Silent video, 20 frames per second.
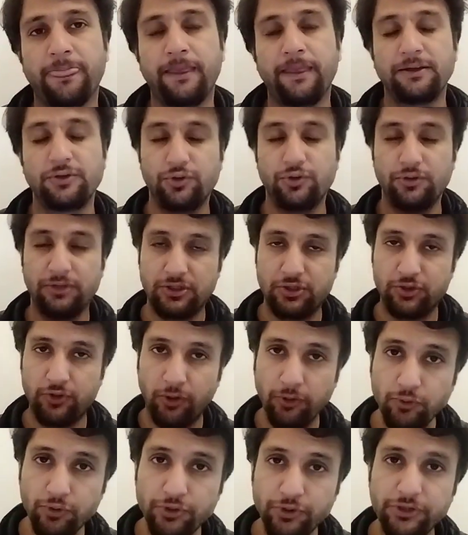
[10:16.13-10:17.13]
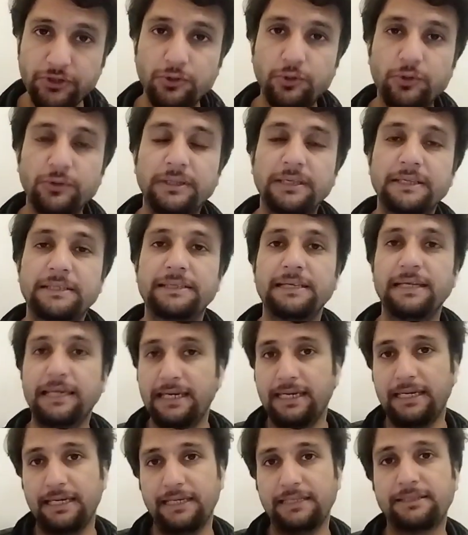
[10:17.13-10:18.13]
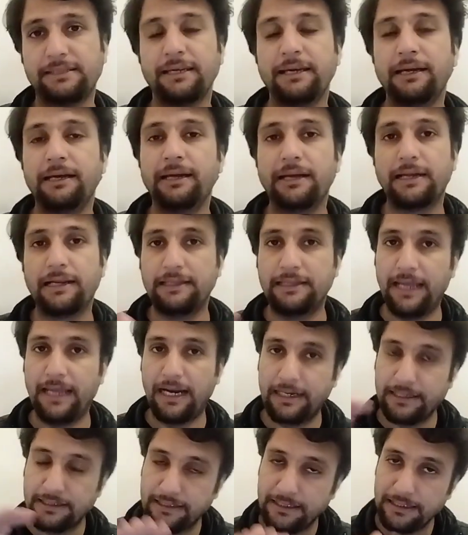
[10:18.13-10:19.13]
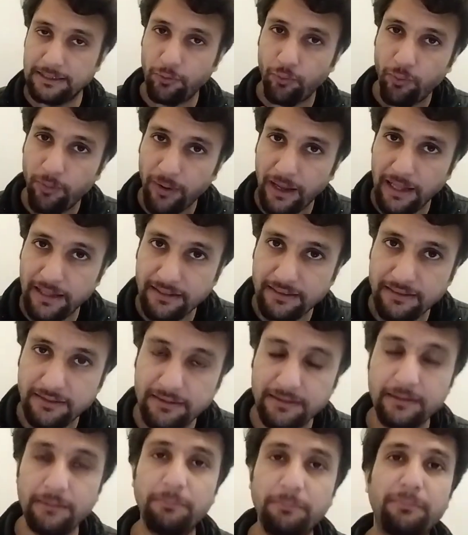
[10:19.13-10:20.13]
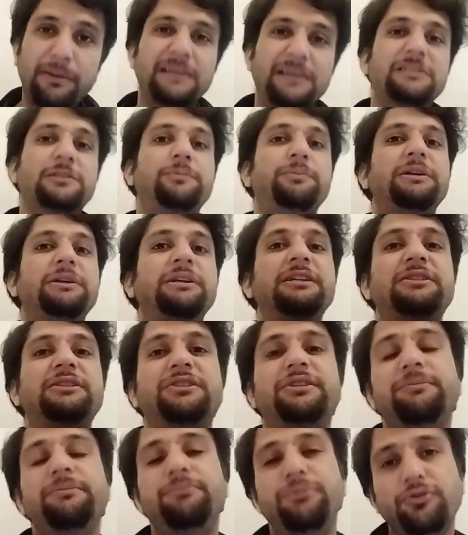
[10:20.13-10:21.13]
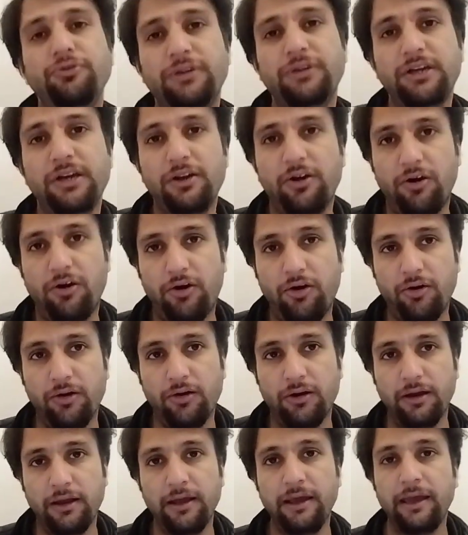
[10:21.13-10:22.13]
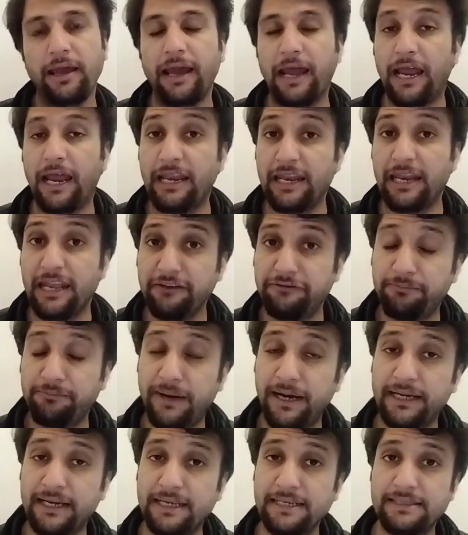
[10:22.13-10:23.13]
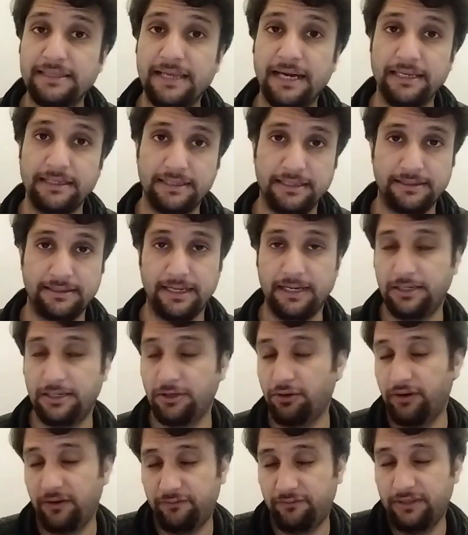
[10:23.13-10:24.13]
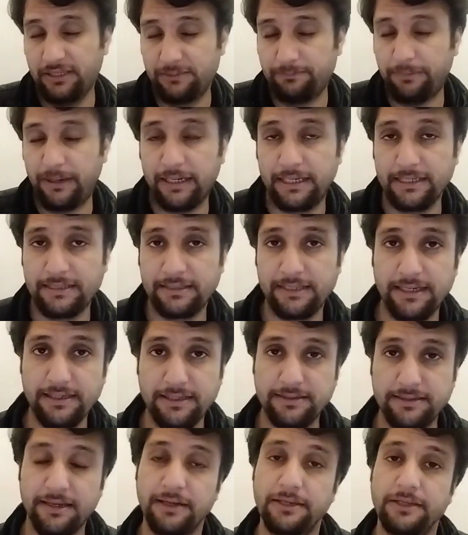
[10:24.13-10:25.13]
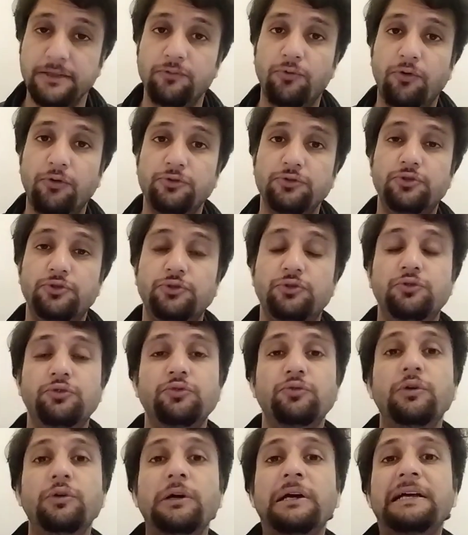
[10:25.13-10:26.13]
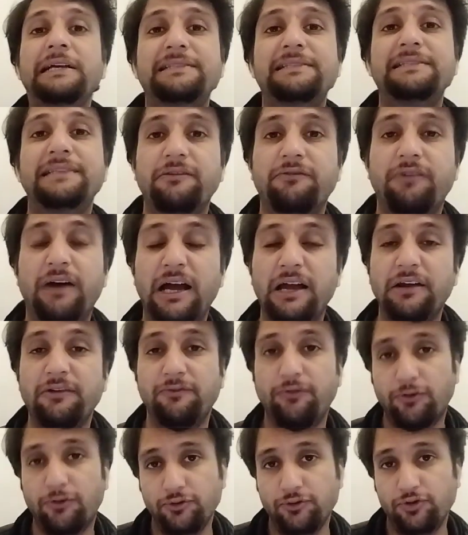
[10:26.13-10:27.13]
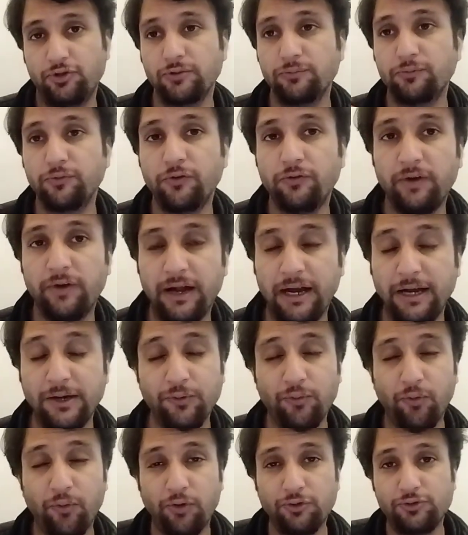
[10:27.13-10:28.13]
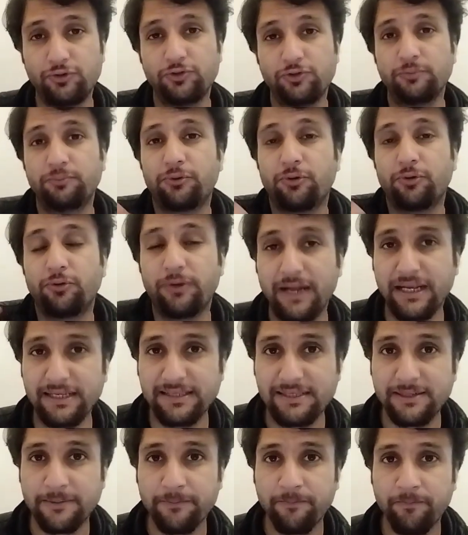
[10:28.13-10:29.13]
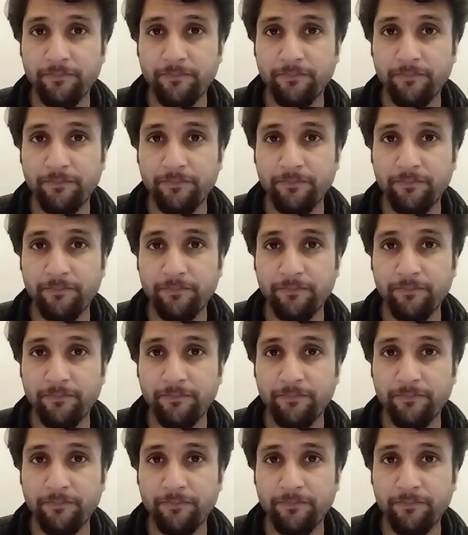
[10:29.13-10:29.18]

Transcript: So the solution to this is that the wealth must be distributed in all. And if a Pakistani society, or if this Pakistani society wants to survive, wants to move ahead, wants to progress,